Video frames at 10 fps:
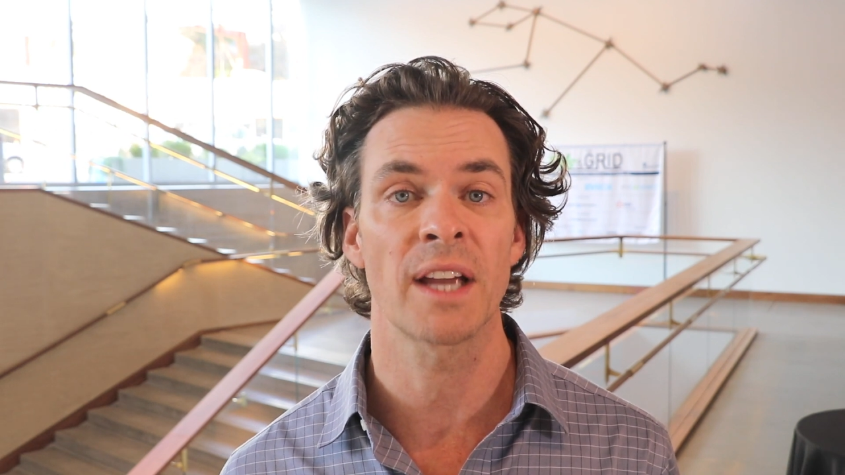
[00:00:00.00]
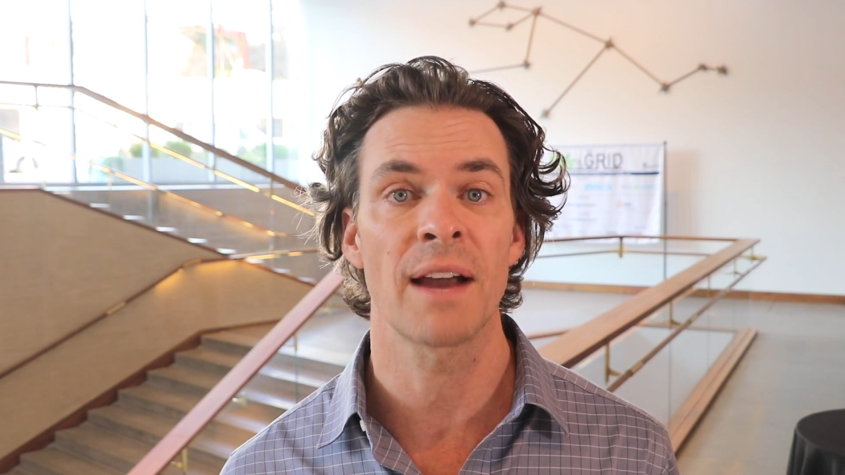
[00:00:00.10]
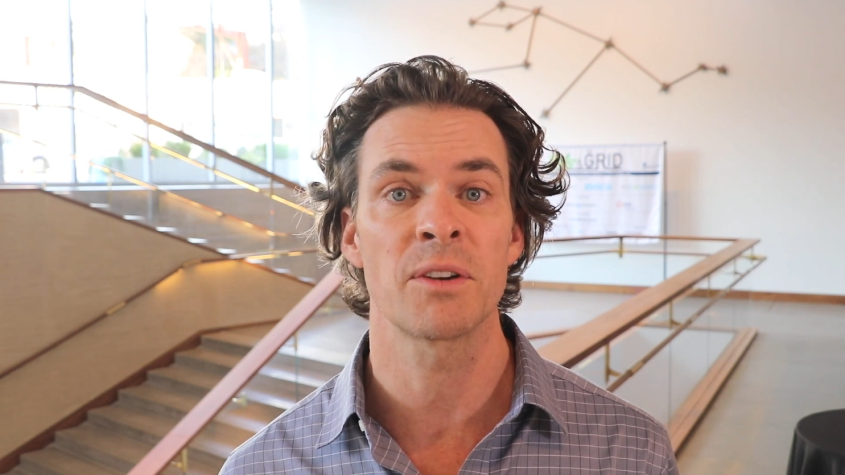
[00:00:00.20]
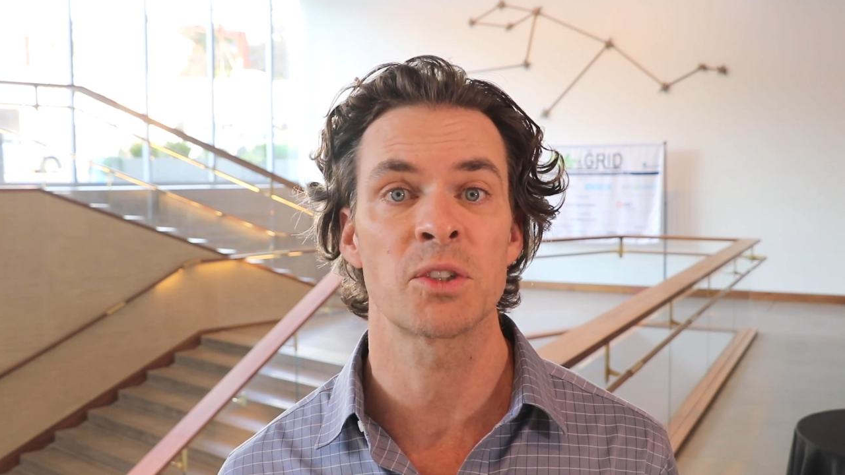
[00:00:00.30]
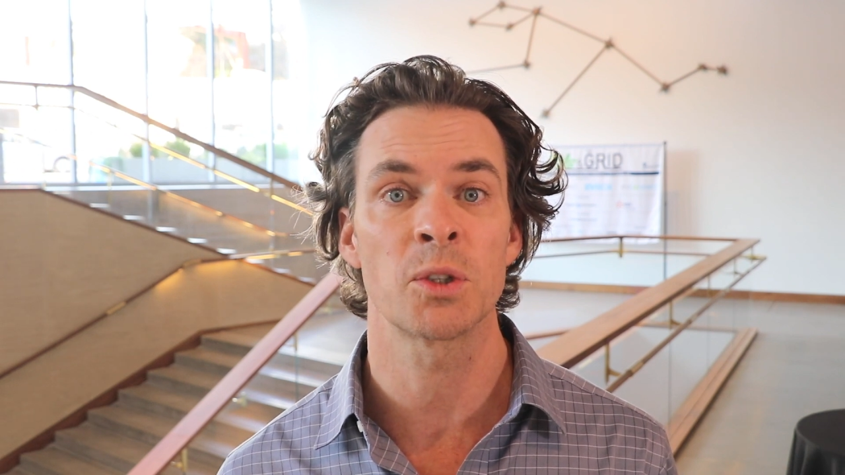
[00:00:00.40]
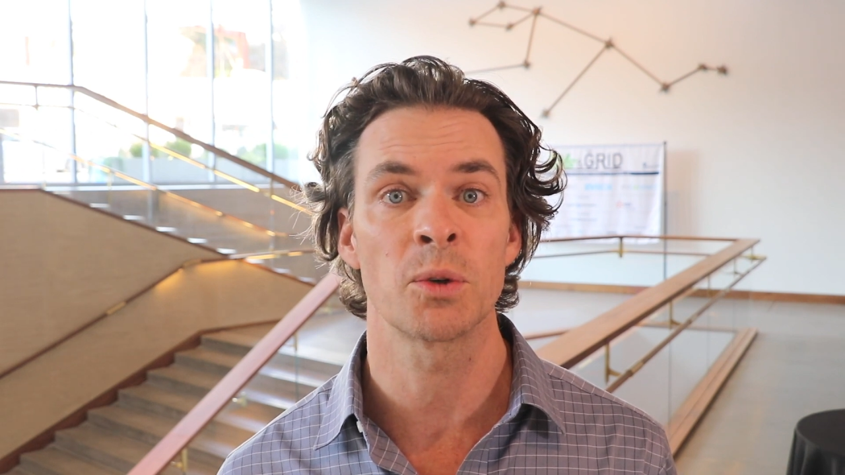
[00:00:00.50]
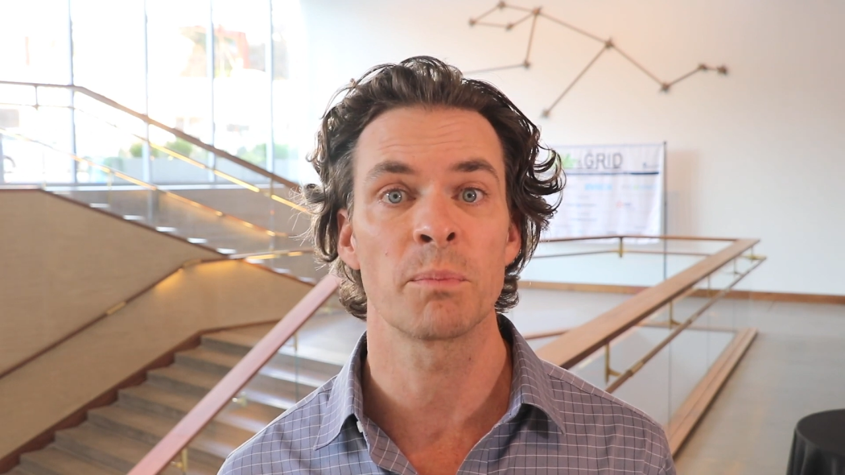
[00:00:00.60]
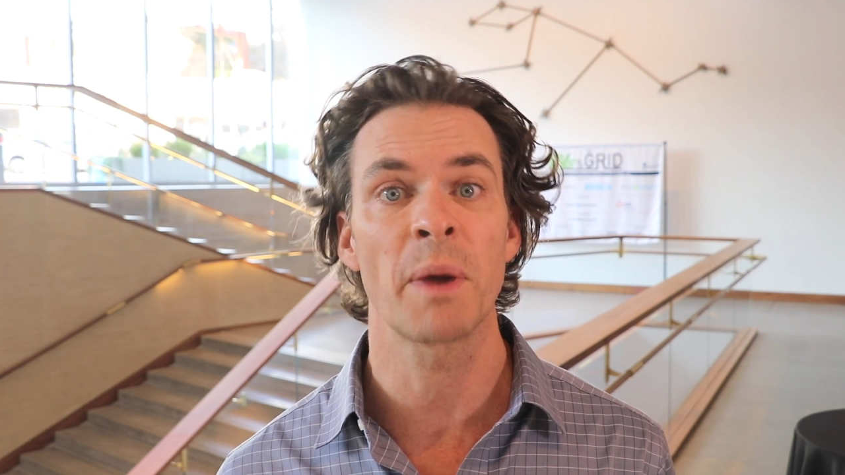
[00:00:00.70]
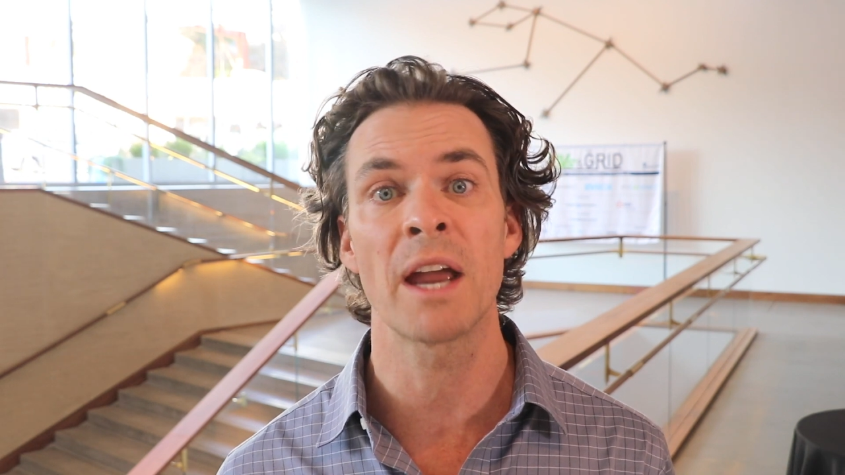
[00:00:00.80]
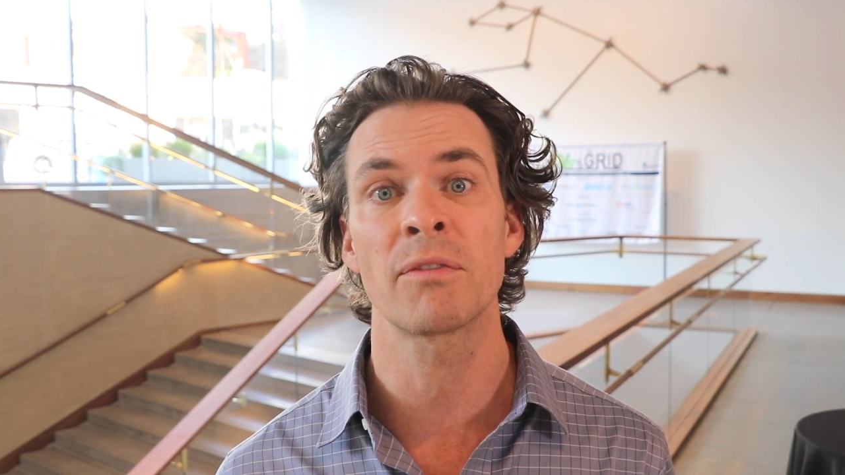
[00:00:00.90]
having to
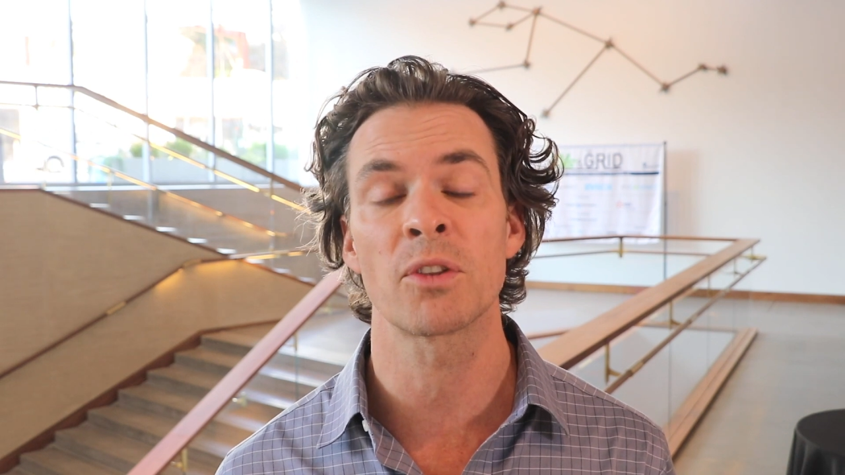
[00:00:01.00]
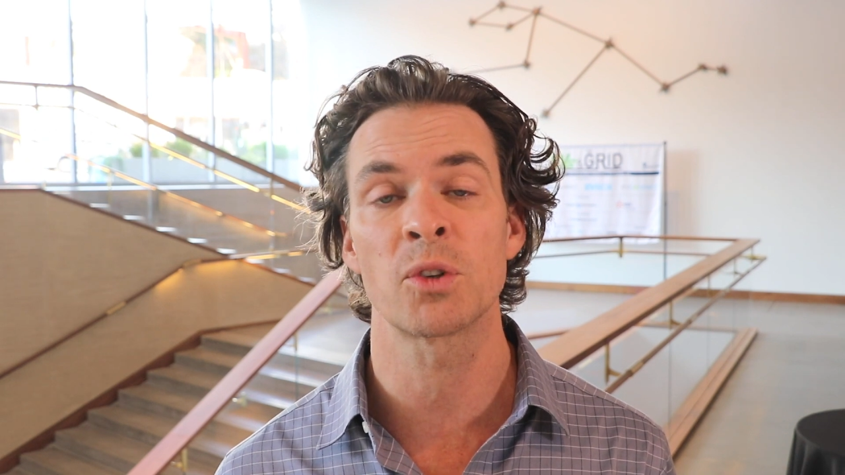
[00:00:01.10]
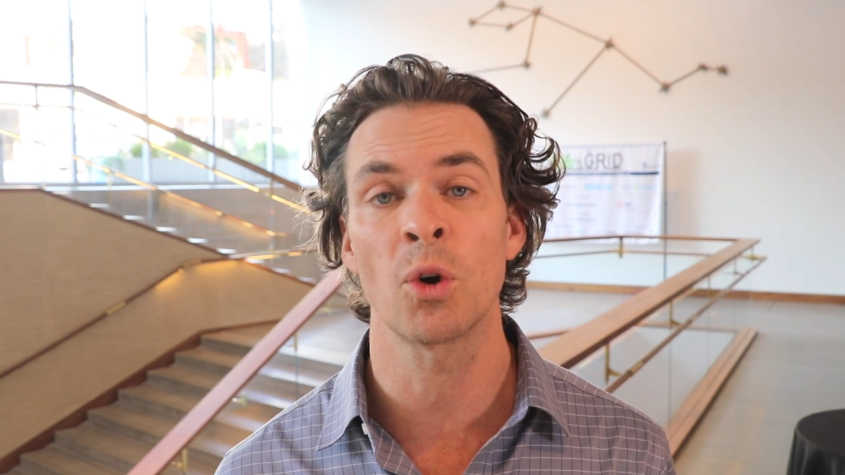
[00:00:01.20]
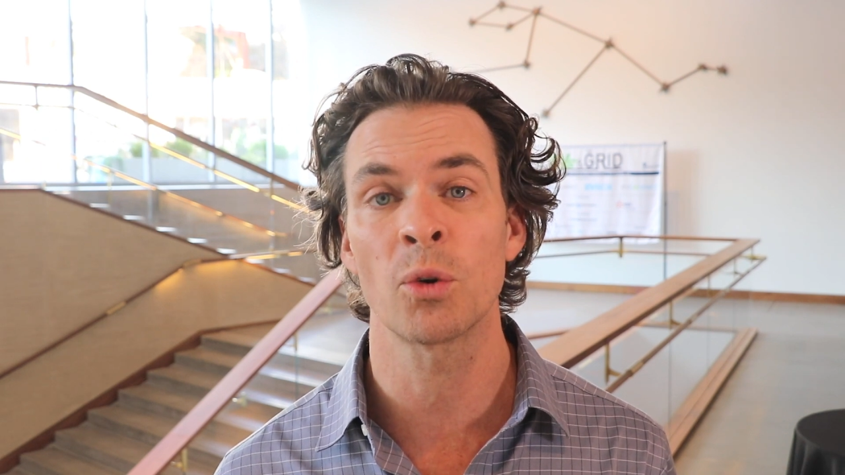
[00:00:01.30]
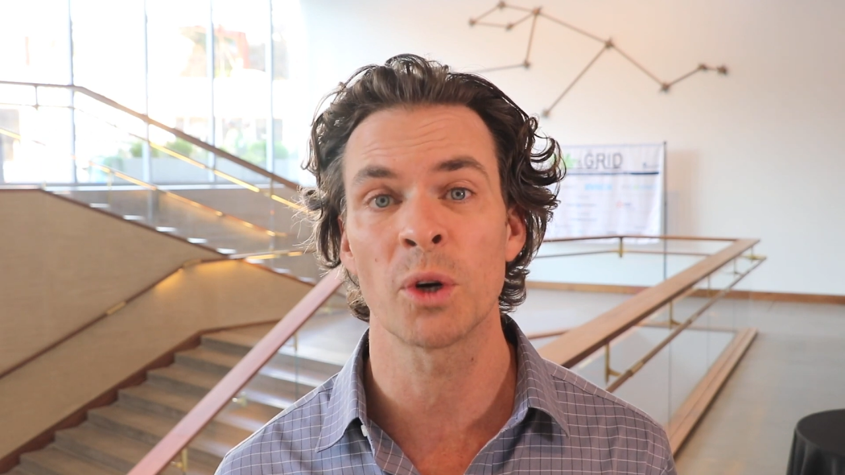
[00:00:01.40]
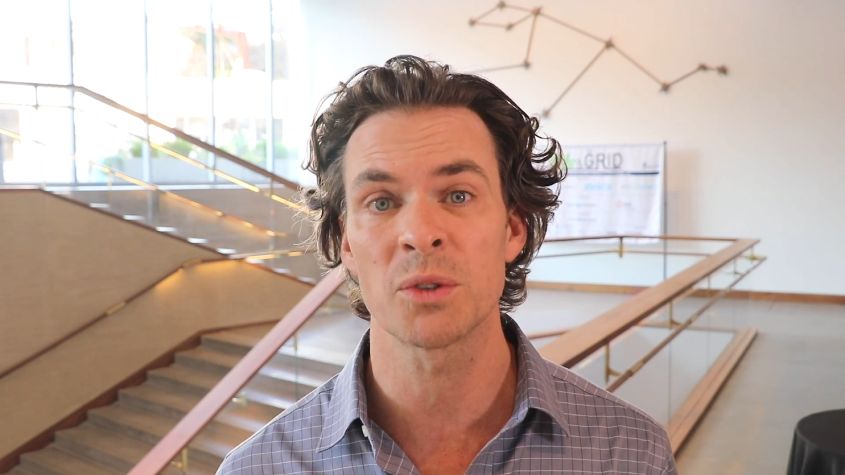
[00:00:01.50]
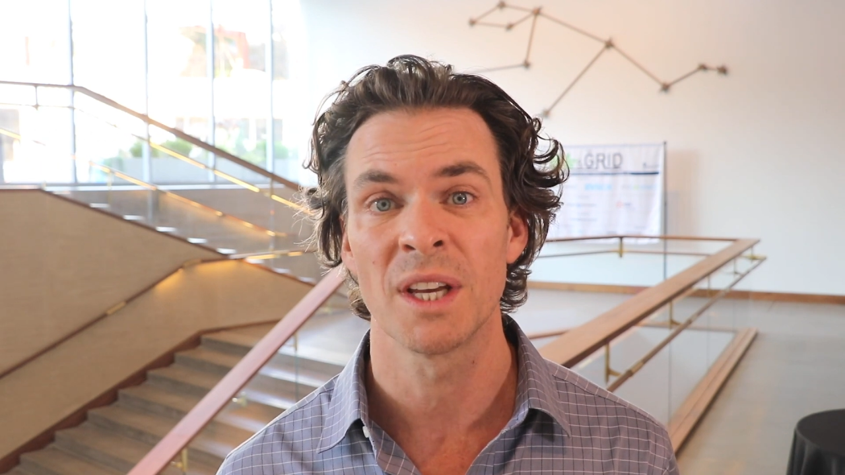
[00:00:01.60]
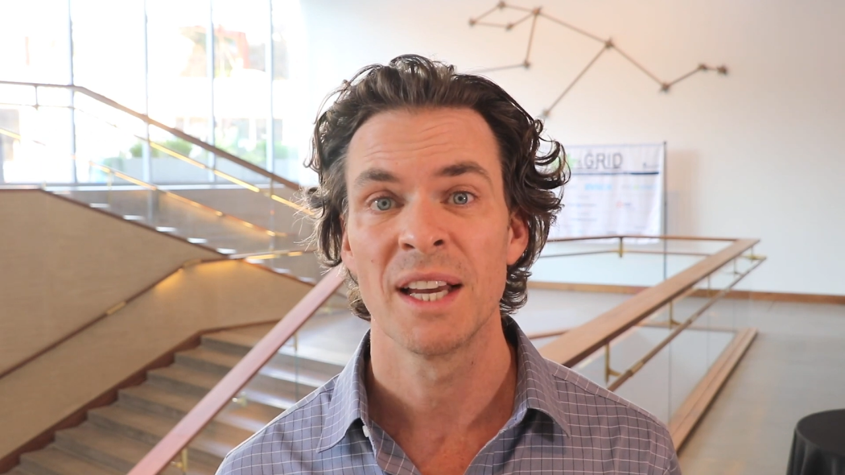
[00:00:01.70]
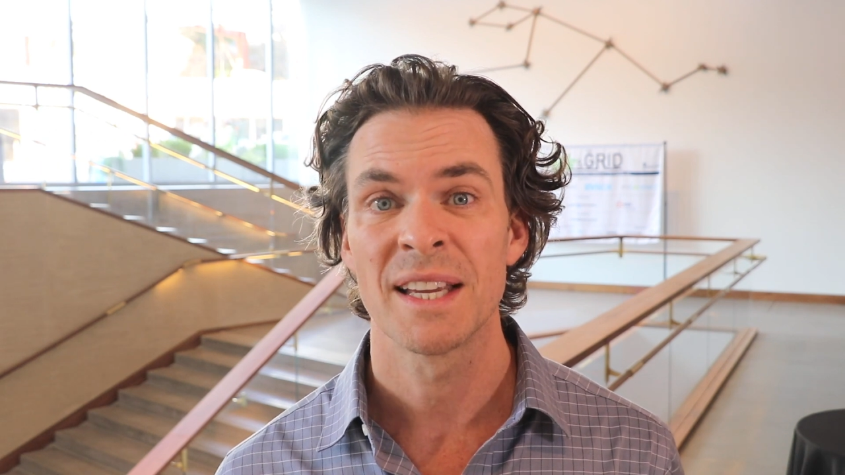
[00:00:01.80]
pay for the toll roads.